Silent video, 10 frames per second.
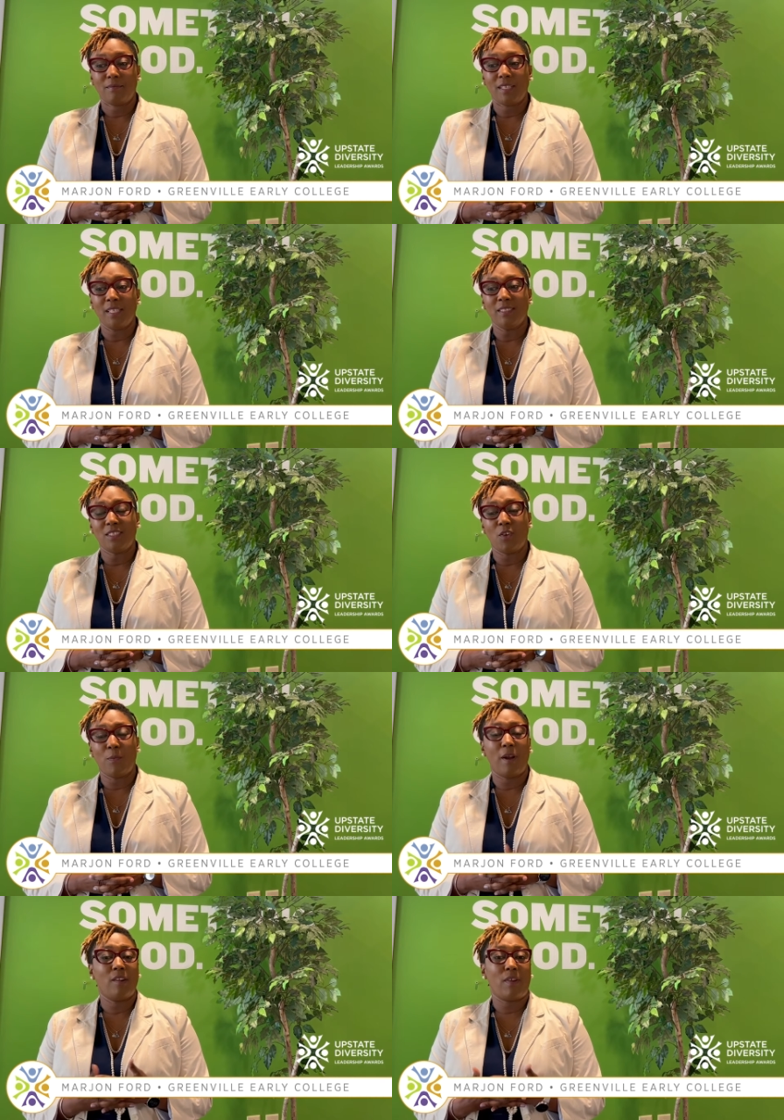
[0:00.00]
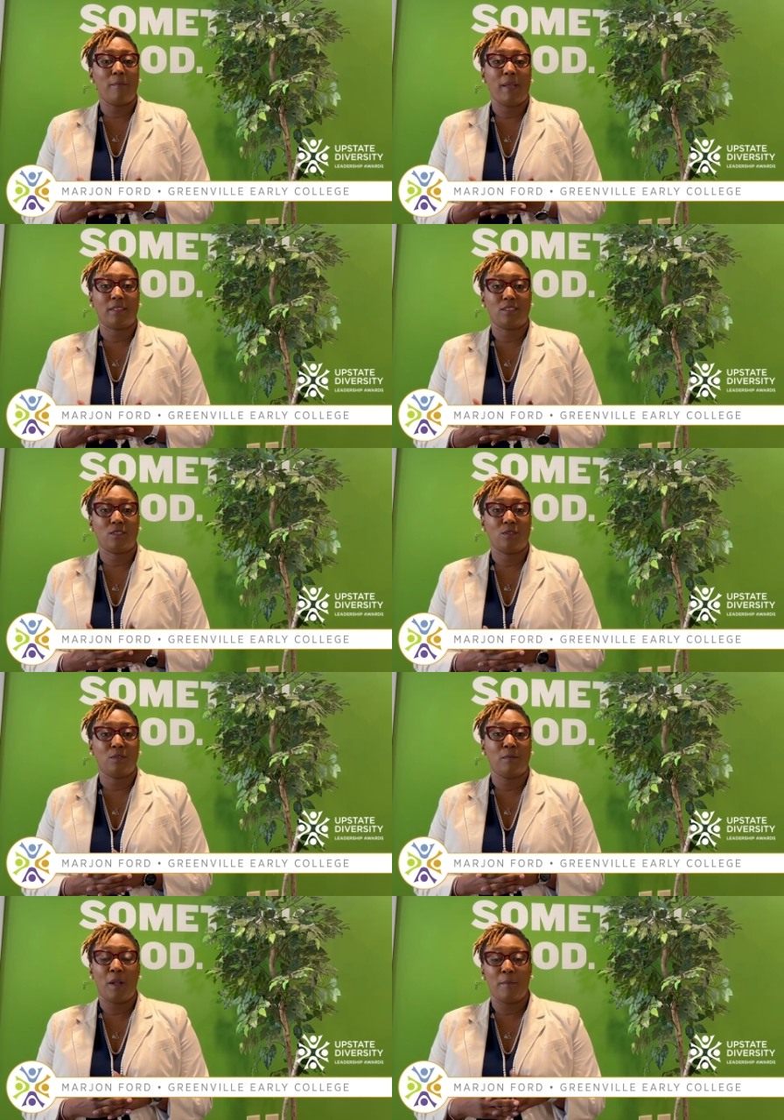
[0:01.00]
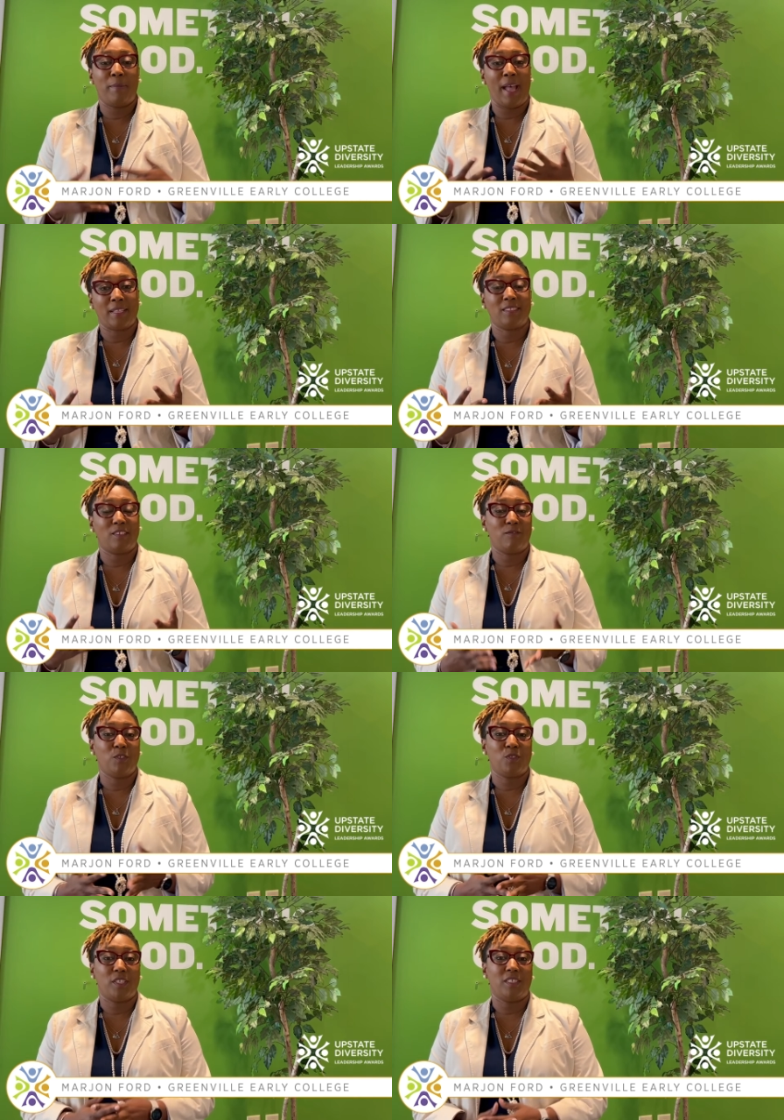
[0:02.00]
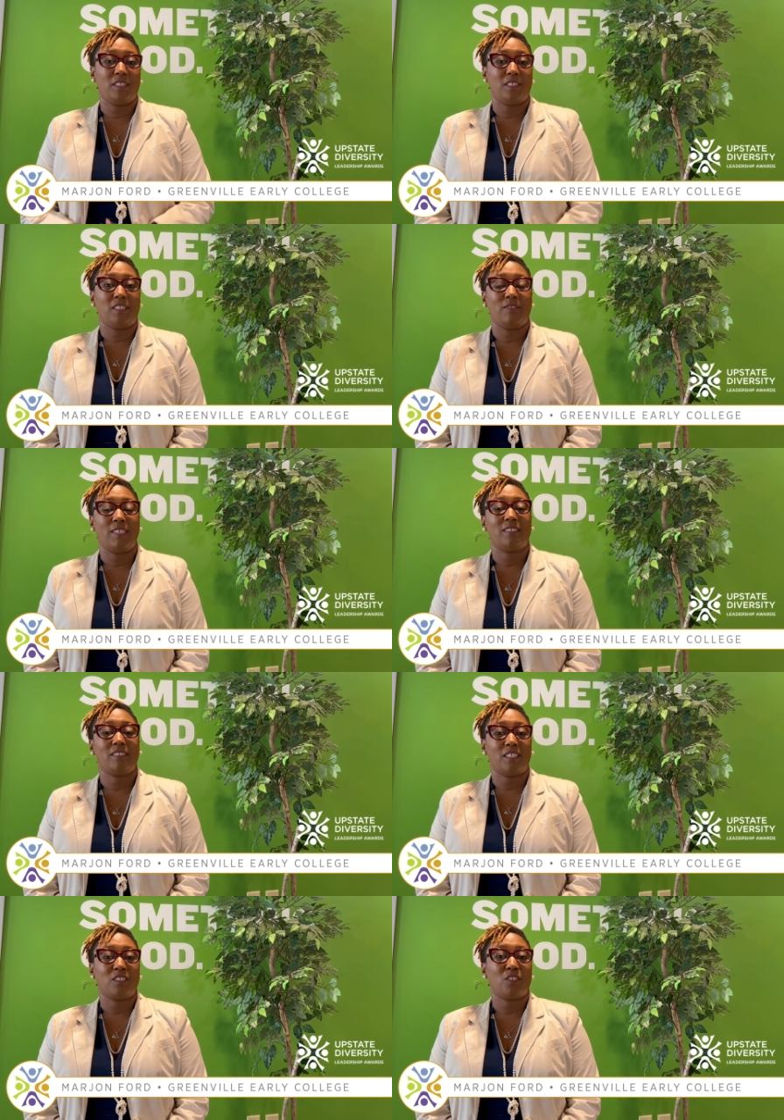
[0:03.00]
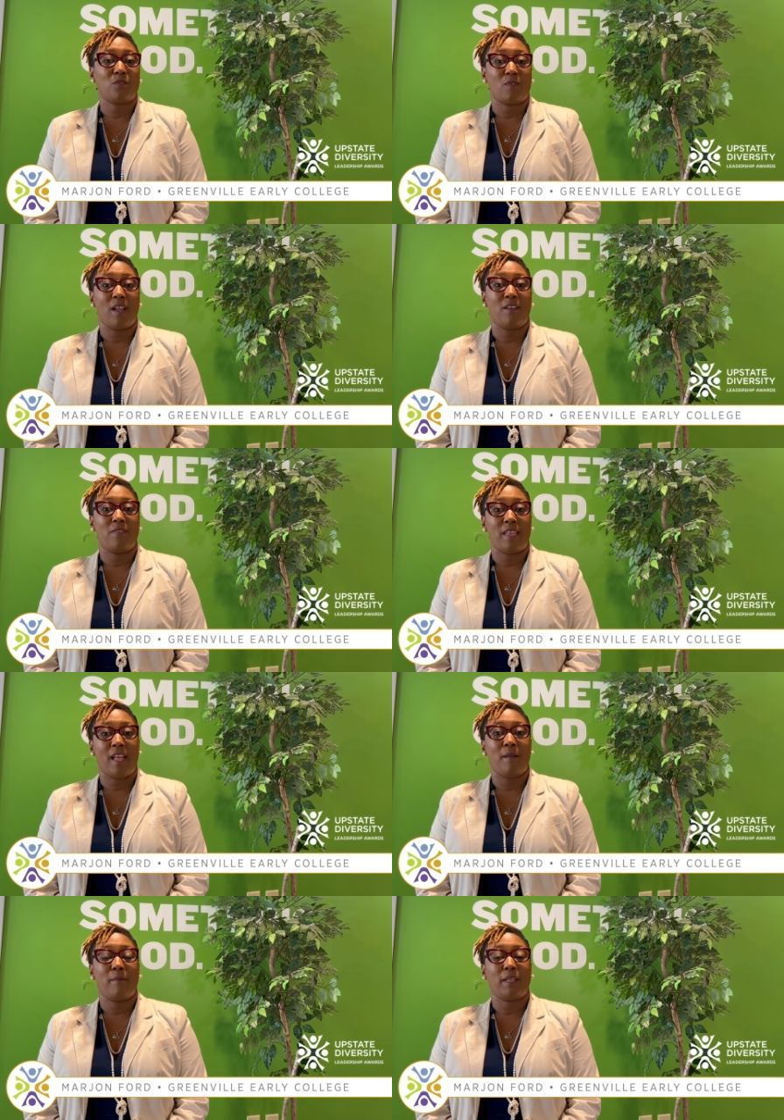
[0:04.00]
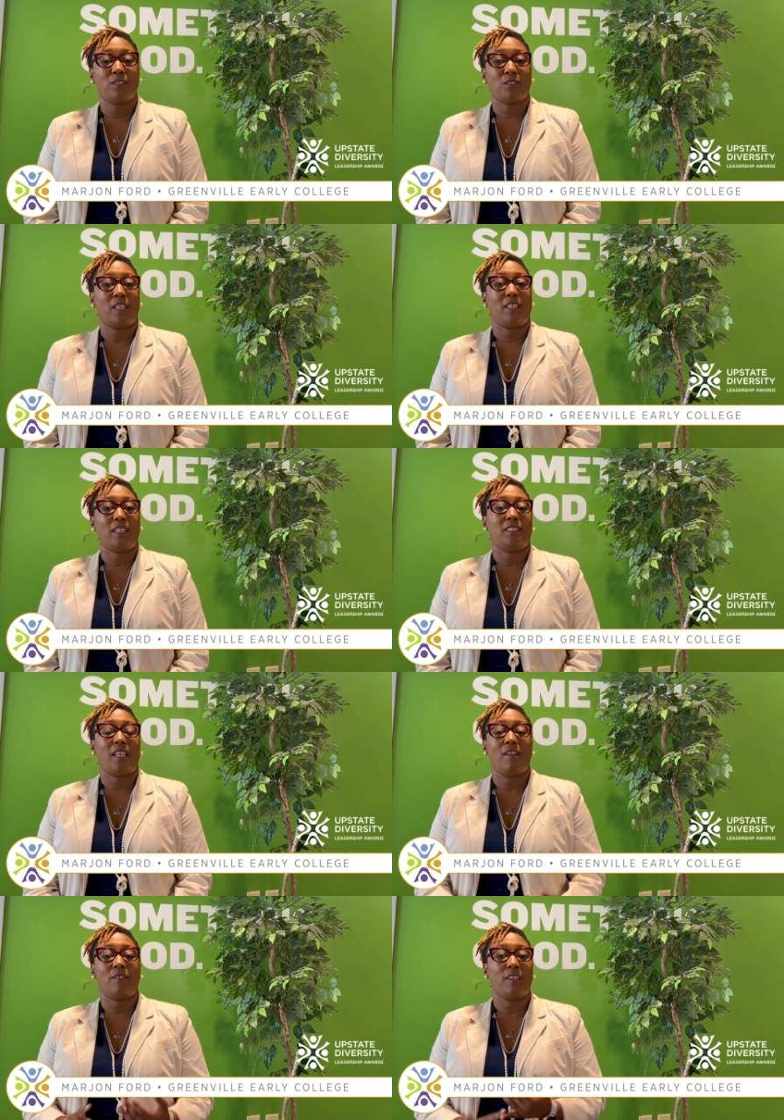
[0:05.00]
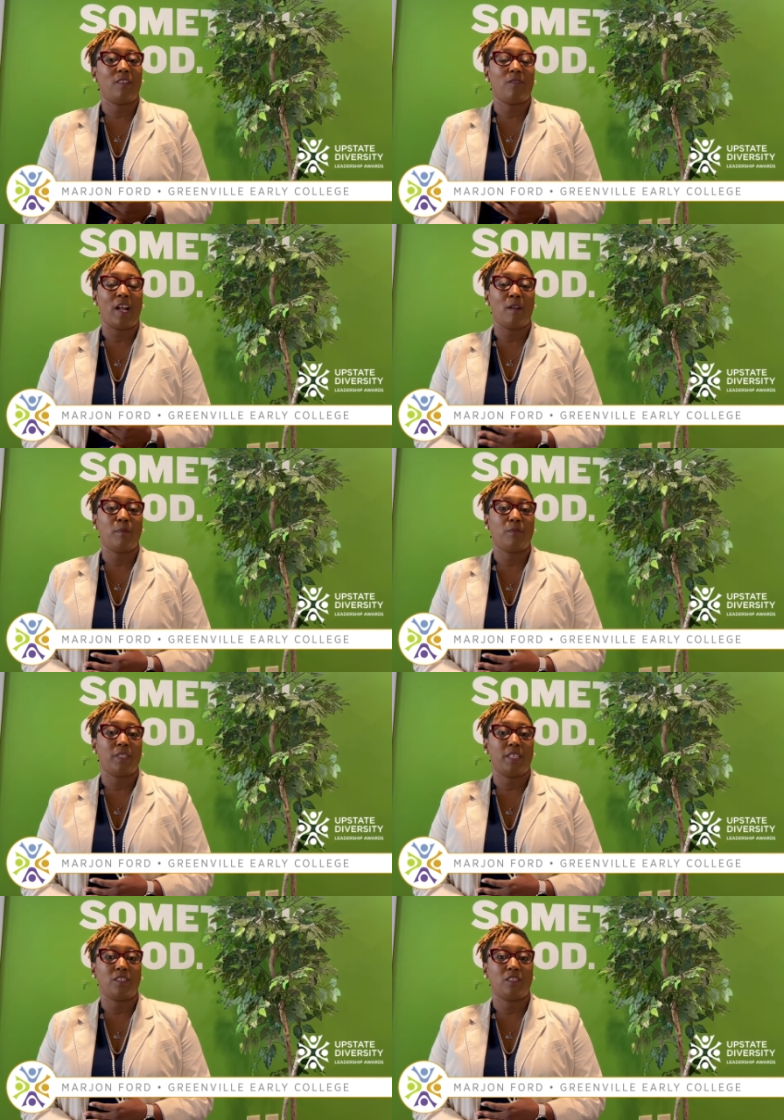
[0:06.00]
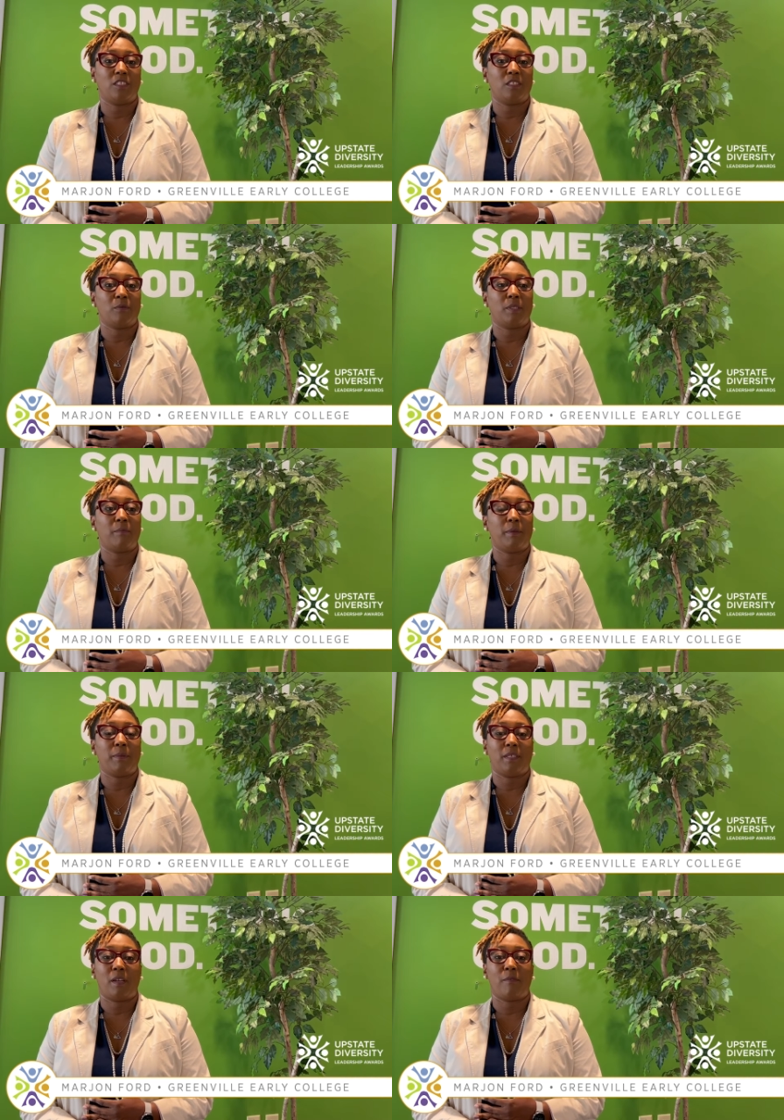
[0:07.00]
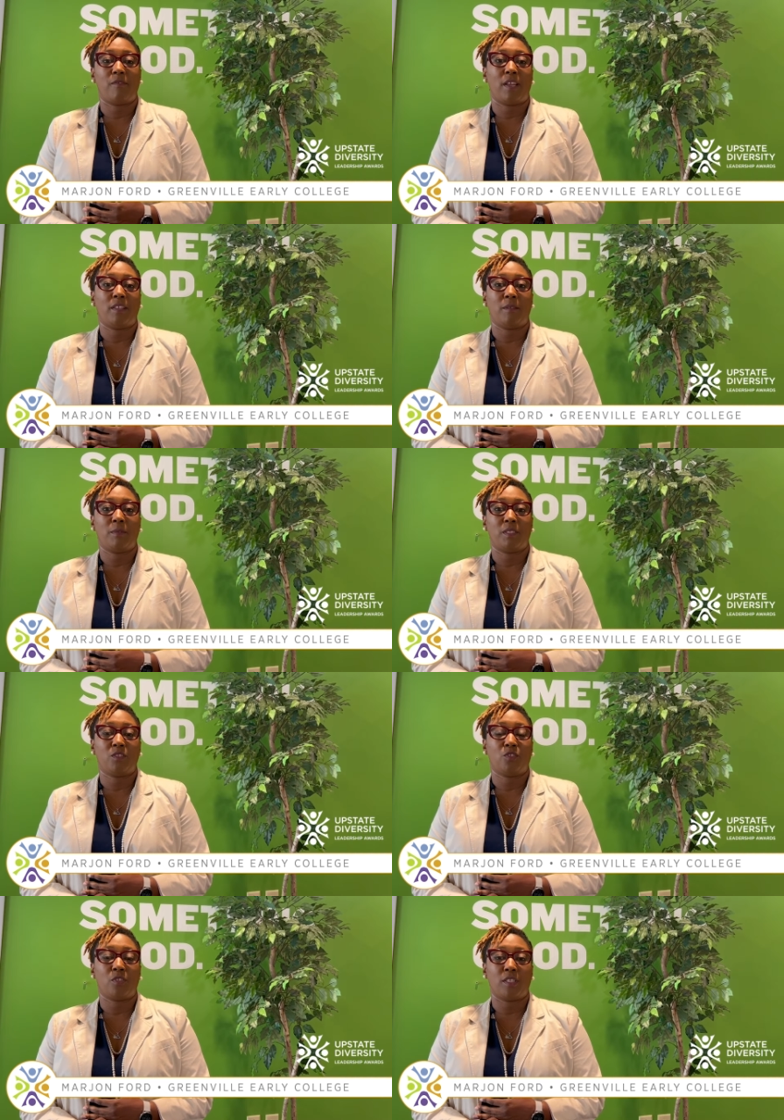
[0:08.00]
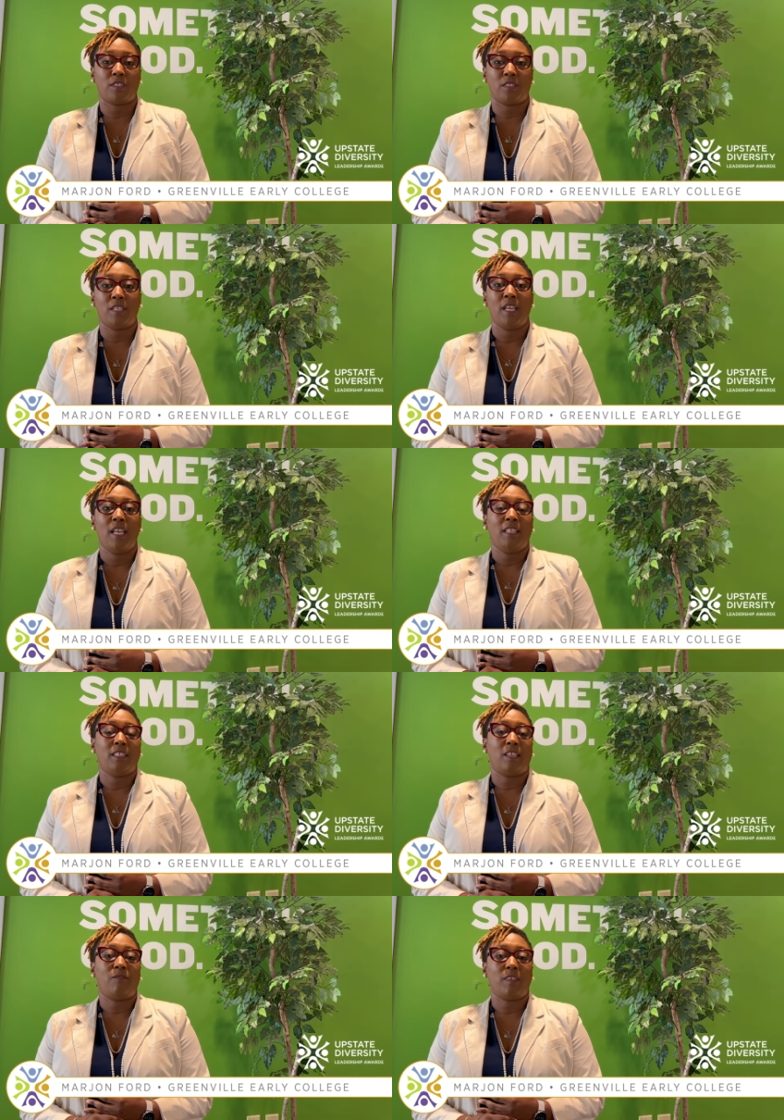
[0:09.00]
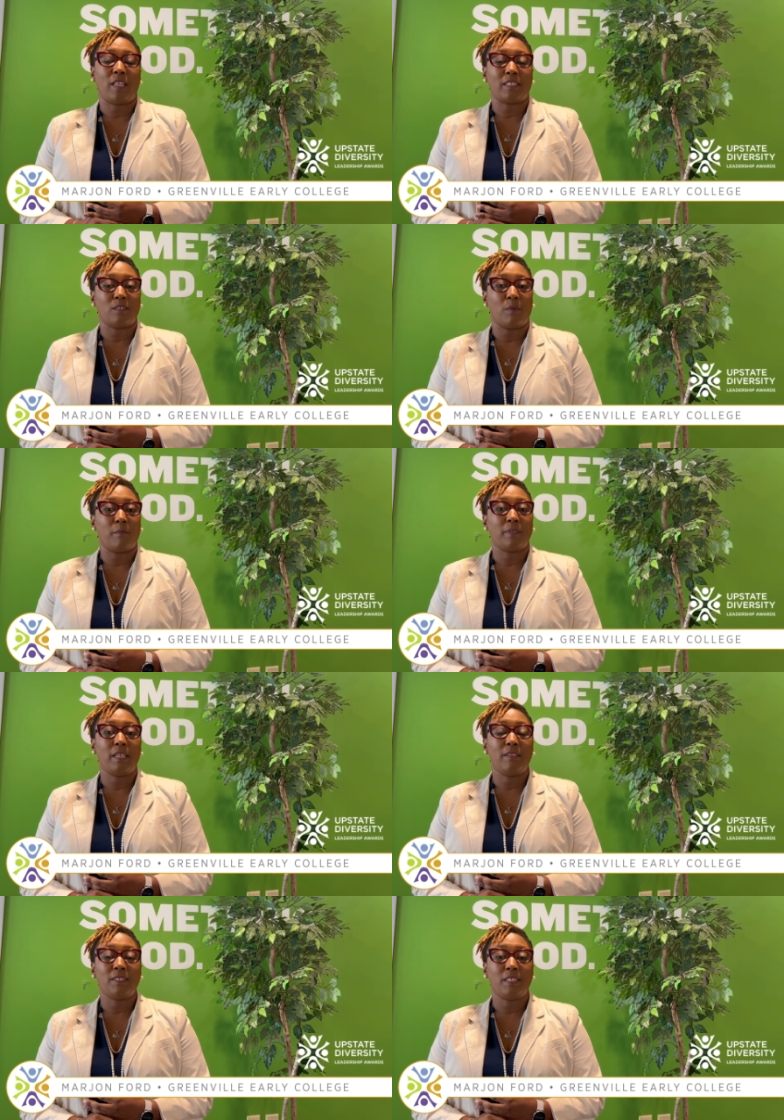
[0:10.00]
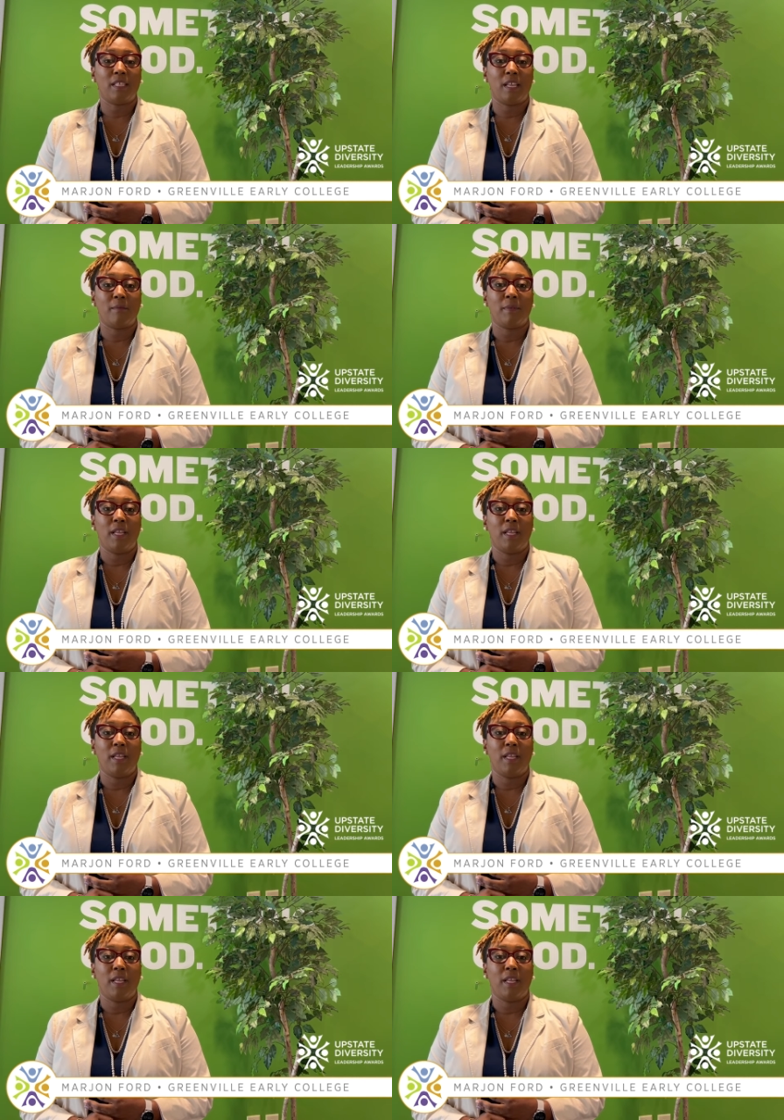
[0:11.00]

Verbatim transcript: and so part of our back to school or back to the future initiative is centered around that, making sure that kids have good viable relationships with the people that are providing them with instruction, that they feel like someone believes in them,